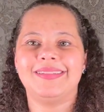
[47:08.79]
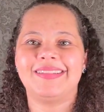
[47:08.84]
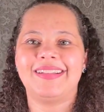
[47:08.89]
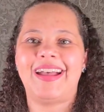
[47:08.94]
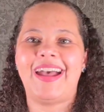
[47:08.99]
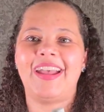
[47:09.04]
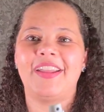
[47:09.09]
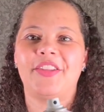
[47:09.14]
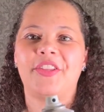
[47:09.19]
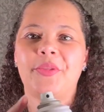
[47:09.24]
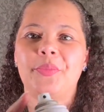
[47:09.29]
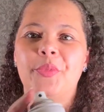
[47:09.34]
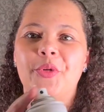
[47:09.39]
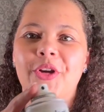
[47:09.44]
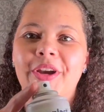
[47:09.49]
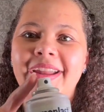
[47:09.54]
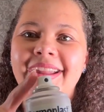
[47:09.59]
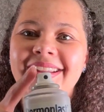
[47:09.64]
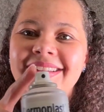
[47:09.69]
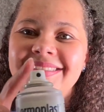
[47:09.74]
a
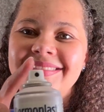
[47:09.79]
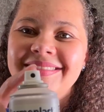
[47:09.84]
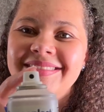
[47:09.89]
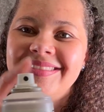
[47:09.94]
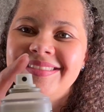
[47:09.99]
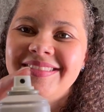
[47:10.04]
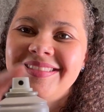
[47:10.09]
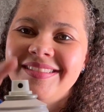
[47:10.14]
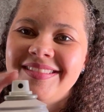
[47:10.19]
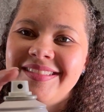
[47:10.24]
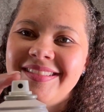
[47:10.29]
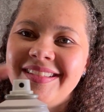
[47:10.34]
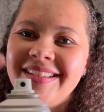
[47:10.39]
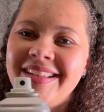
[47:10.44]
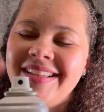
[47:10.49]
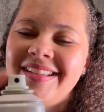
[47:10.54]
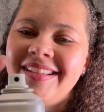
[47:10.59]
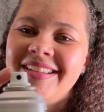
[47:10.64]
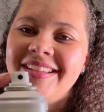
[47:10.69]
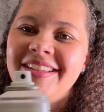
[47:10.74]
spray
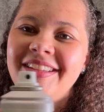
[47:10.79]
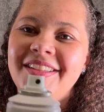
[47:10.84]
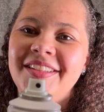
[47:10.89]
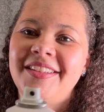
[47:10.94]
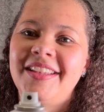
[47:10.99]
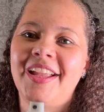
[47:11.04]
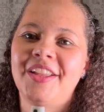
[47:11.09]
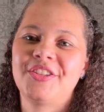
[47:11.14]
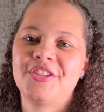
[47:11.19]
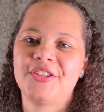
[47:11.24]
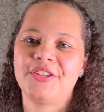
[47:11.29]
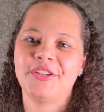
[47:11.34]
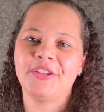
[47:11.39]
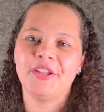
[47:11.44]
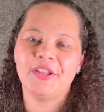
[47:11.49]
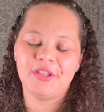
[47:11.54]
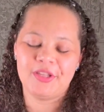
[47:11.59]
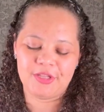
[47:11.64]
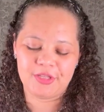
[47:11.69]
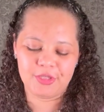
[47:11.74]
that
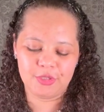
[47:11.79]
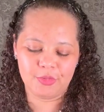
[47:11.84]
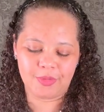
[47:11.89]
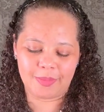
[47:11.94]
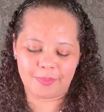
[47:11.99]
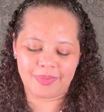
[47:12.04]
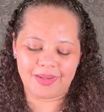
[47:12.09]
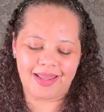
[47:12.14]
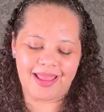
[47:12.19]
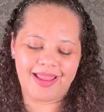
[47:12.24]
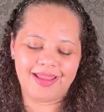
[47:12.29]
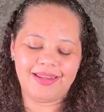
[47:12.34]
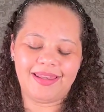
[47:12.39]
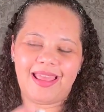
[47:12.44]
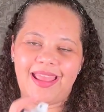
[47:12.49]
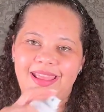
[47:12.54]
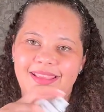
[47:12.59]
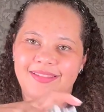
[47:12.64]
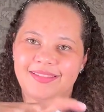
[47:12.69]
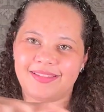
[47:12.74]
you apply
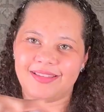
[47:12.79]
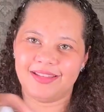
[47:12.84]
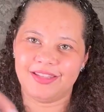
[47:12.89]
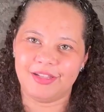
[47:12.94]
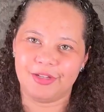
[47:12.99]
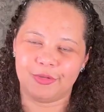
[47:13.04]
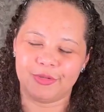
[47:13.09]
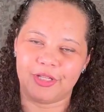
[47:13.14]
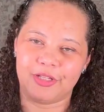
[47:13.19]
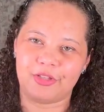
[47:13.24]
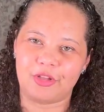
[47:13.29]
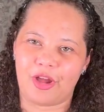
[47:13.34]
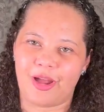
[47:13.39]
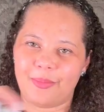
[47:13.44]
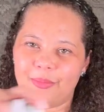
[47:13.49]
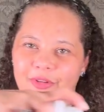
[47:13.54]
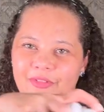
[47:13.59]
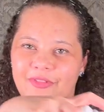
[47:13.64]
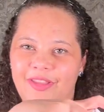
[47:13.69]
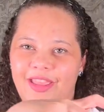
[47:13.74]
lastly on the
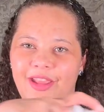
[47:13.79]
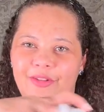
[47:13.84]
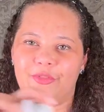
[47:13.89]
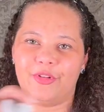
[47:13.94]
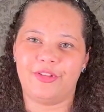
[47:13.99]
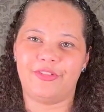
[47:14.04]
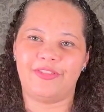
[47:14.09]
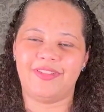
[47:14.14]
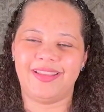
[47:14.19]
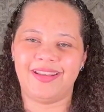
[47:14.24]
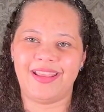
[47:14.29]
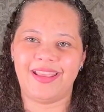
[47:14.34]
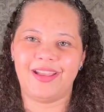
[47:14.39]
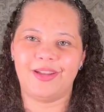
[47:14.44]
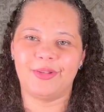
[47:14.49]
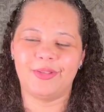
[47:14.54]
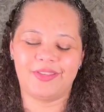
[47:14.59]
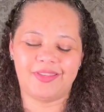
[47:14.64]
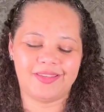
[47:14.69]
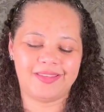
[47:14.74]
top of everything
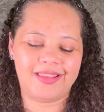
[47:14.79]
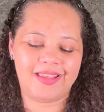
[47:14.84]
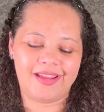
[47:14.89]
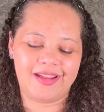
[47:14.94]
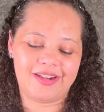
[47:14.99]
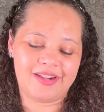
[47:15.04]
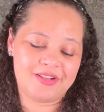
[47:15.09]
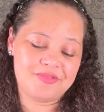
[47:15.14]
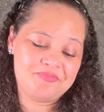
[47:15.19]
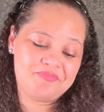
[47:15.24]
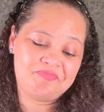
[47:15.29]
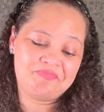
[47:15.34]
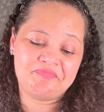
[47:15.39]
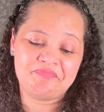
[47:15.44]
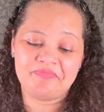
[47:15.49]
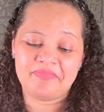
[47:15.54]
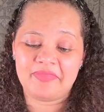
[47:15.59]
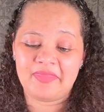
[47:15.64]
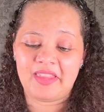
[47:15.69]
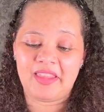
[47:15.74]
else there.
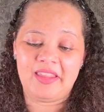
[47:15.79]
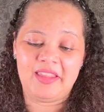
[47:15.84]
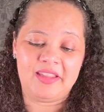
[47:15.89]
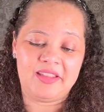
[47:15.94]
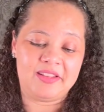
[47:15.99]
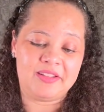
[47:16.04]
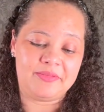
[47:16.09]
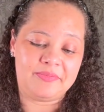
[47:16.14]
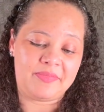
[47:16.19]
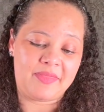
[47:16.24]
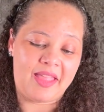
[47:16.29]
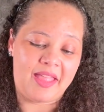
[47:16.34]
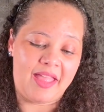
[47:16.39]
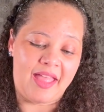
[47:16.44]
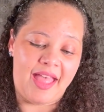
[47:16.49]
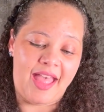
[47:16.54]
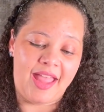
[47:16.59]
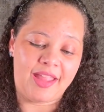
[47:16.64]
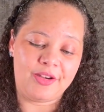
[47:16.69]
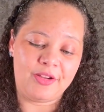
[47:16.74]
And
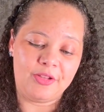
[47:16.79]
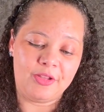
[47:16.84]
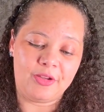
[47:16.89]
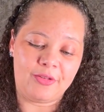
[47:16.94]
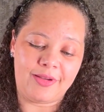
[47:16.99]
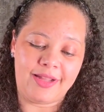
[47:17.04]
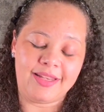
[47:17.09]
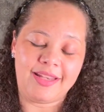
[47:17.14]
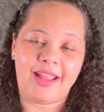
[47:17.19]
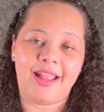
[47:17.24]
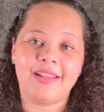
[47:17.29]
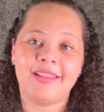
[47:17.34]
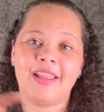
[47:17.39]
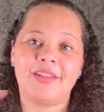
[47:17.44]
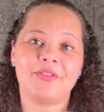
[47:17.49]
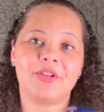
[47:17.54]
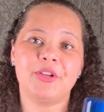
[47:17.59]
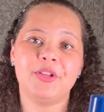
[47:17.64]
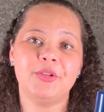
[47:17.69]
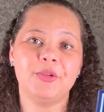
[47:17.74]
I don't know, I
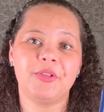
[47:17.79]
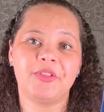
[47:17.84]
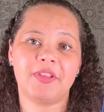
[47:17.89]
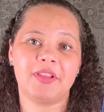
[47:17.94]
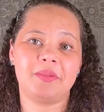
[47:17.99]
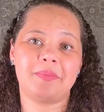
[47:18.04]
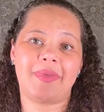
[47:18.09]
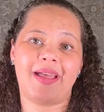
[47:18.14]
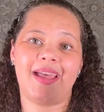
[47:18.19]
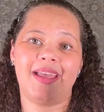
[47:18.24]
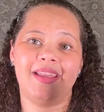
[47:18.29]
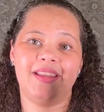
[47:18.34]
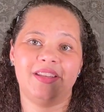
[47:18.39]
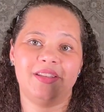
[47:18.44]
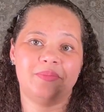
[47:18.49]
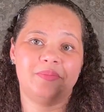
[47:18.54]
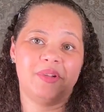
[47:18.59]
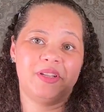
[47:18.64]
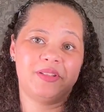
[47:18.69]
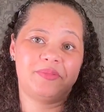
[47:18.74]
never used
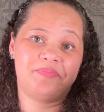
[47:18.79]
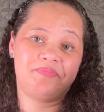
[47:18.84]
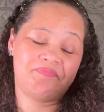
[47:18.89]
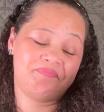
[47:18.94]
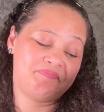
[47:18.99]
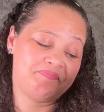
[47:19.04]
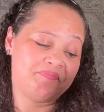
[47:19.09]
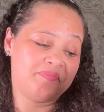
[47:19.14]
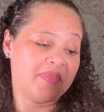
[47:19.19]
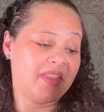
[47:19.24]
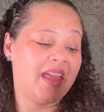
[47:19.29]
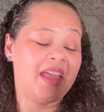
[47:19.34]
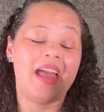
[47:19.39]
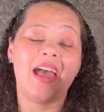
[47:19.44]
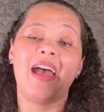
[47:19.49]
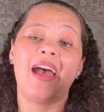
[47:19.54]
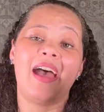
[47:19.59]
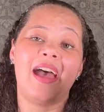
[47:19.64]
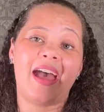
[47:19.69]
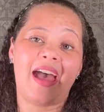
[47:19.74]
mine, but
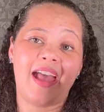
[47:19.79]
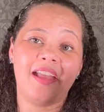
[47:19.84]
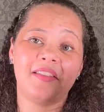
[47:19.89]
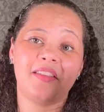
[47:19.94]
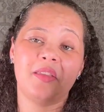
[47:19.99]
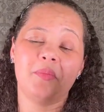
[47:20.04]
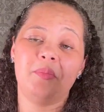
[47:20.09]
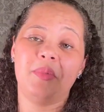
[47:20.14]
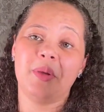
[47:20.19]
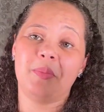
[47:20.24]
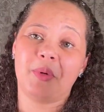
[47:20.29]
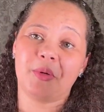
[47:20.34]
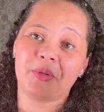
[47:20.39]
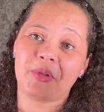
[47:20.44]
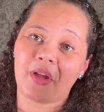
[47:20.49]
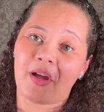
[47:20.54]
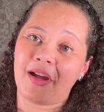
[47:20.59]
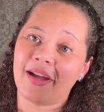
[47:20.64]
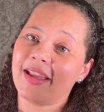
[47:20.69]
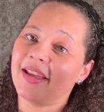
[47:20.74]
I see people
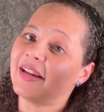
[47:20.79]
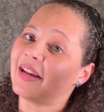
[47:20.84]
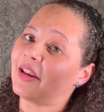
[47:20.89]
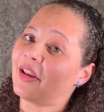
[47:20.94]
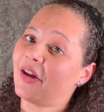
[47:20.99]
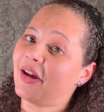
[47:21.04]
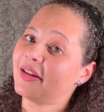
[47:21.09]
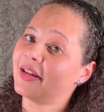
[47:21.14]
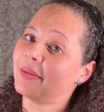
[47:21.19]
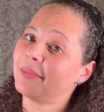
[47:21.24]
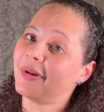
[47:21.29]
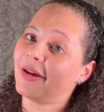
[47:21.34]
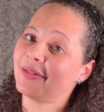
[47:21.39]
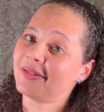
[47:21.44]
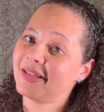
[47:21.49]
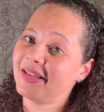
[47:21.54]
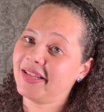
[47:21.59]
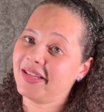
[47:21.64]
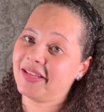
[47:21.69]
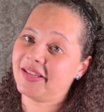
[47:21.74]
talking a lot
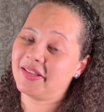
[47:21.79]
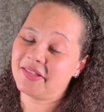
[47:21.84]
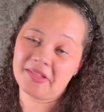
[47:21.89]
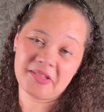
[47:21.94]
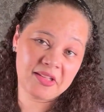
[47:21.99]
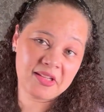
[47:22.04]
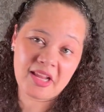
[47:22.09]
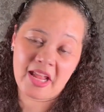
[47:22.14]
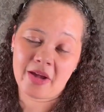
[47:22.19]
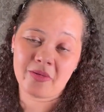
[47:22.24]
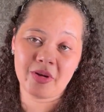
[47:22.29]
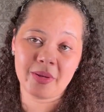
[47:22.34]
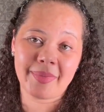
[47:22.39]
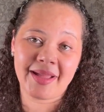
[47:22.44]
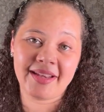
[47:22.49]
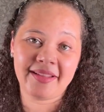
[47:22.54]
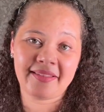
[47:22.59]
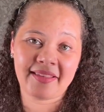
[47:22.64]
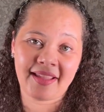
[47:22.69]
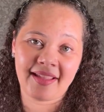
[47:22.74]
about this, and
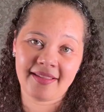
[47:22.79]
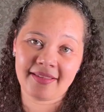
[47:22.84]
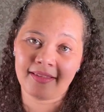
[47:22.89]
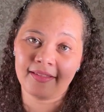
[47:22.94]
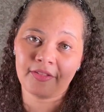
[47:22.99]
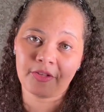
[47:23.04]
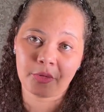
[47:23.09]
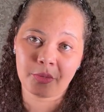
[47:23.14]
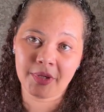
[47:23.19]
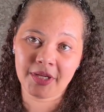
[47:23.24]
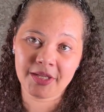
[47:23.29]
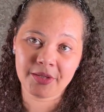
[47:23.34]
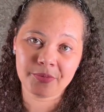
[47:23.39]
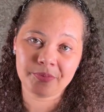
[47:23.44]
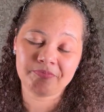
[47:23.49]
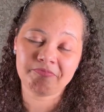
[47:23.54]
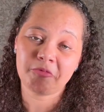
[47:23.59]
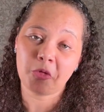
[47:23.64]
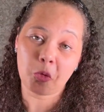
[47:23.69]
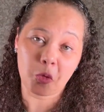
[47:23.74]
everybody says it's really
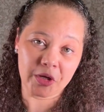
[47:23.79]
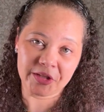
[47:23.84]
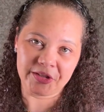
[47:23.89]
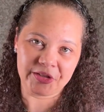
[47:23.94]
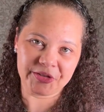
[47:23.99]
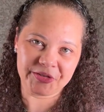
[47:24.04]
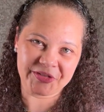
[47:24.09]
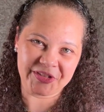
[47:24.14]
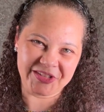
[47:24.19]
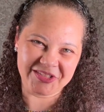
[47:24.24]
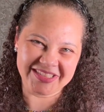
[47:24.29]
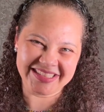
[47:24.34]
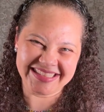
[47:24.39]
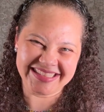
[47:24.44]
wonderful.